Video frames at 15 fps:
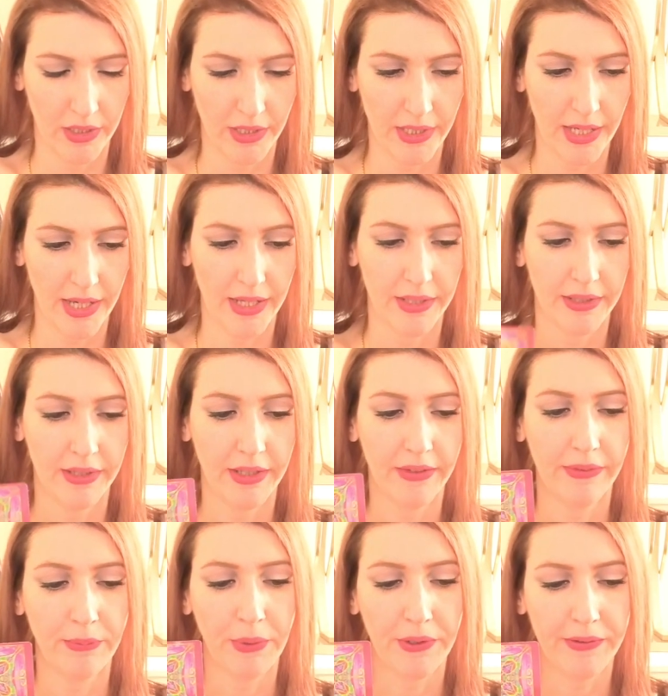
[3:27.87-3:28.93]
Yeah,
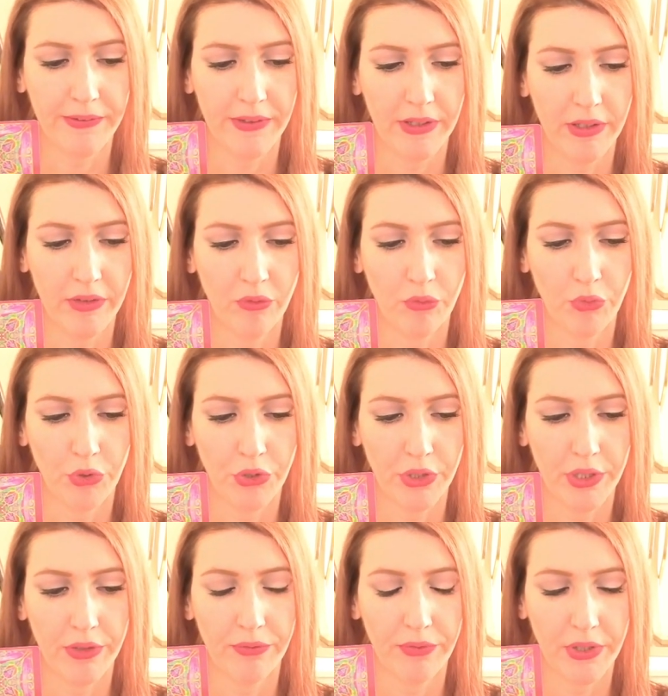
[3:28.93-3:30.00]
this person
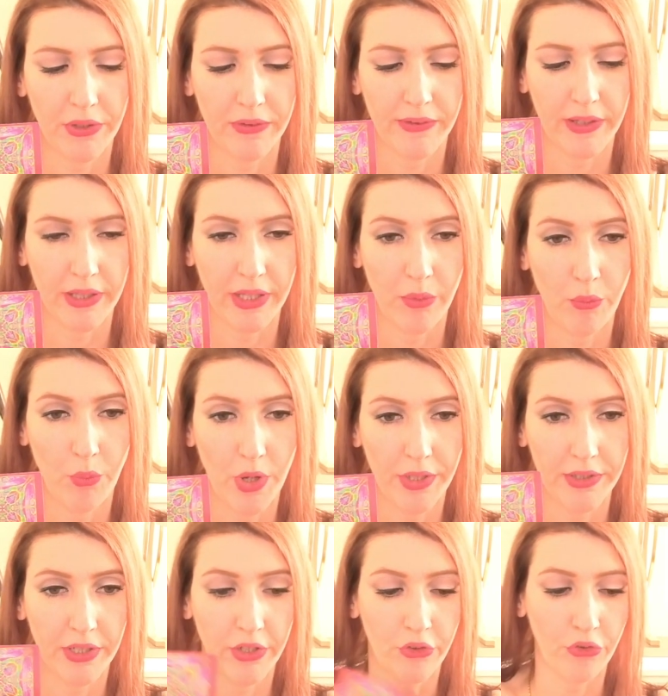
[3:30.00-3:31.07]
really feels like they
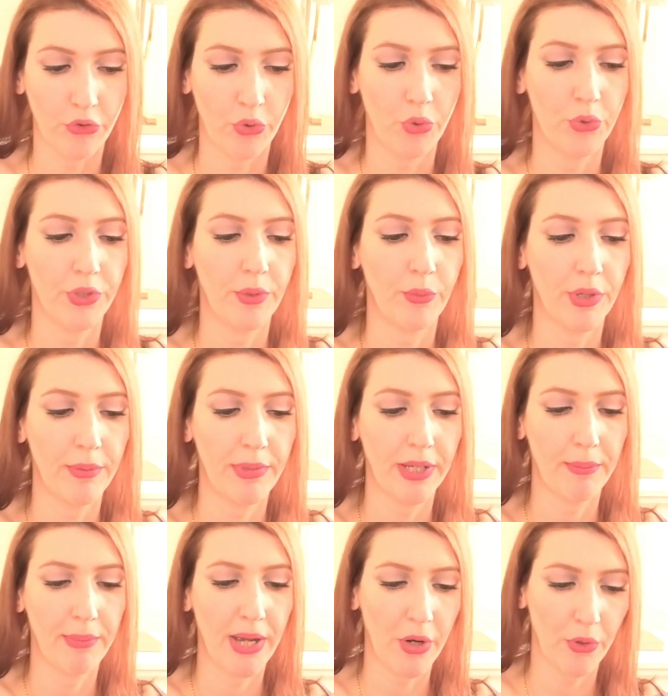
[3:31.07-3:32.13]
want control. They want to make
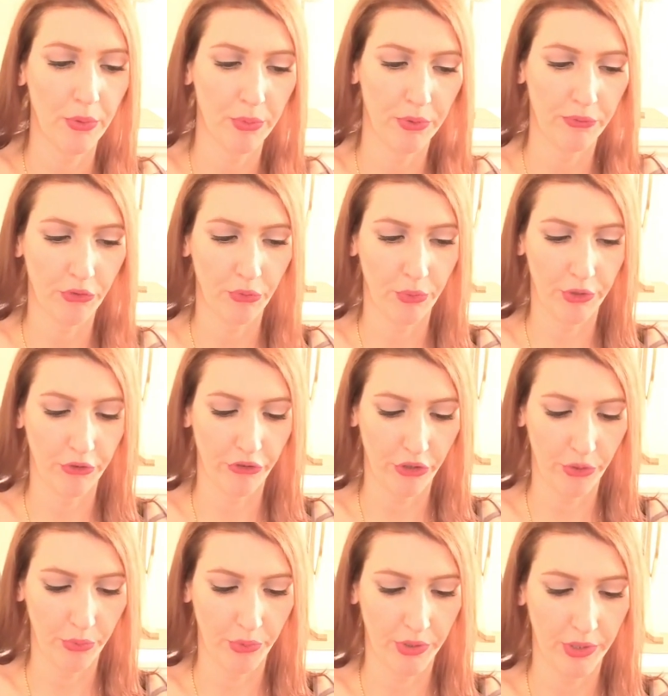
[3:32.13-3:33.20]
a power move towards
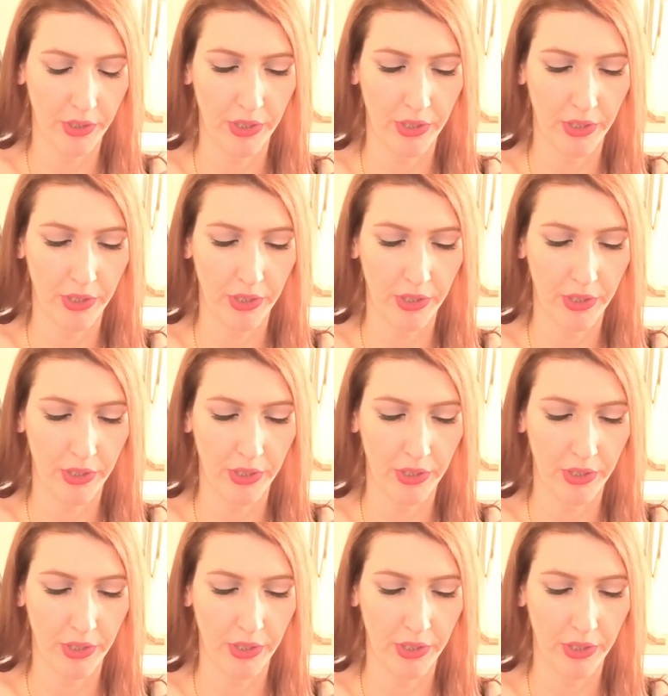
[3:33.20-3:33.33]
you.